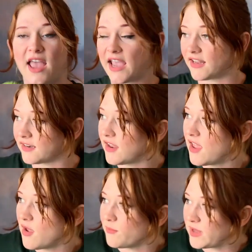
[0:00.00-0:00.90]
and
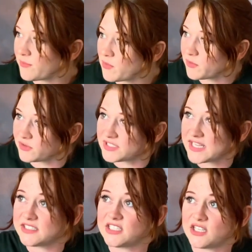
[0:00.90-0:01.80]
people will
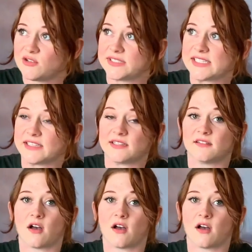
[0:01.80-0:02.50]
tend to use it